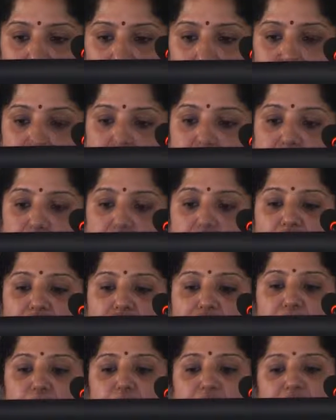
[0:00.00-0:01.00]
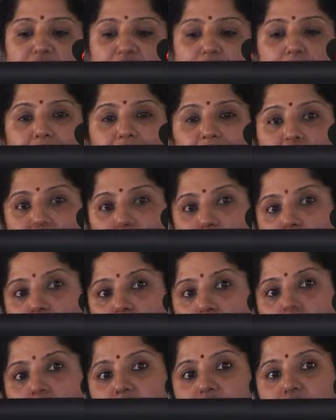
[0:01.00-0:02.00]
Then they transport it by the
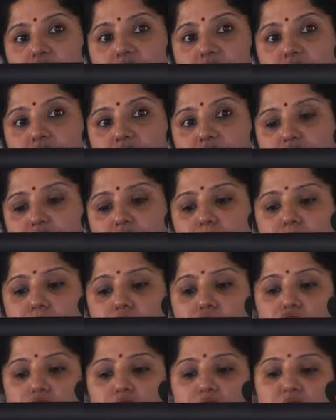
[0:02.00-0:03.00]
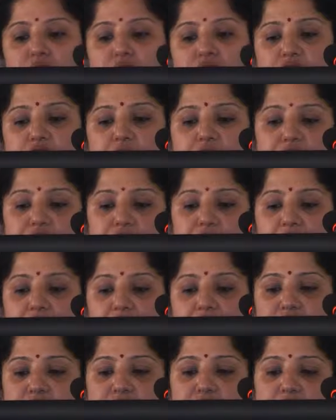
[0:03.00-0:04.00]
circulatory system to the distant
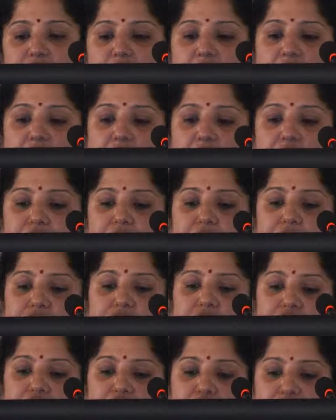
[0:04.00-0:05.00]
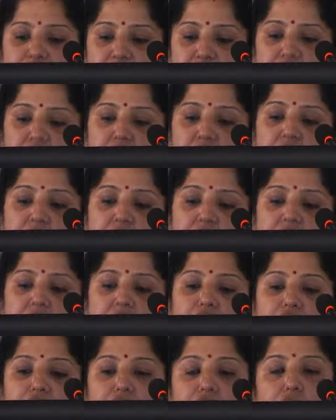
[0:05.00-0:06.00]
sites, and then they re-invade
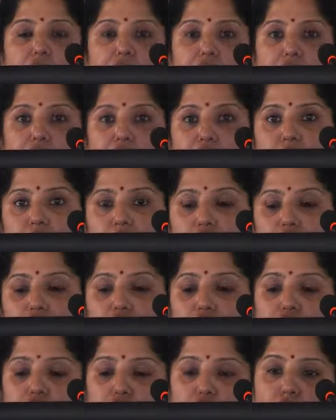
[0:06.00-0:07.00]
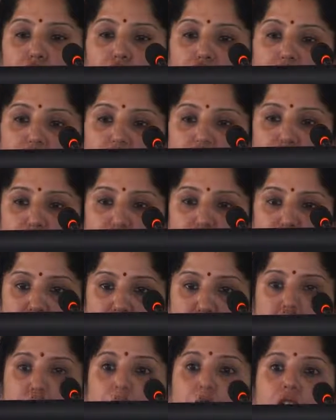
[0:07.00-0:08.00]
and grow into the new location.
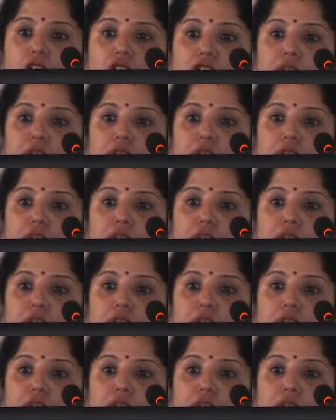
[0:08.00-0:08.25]
This is how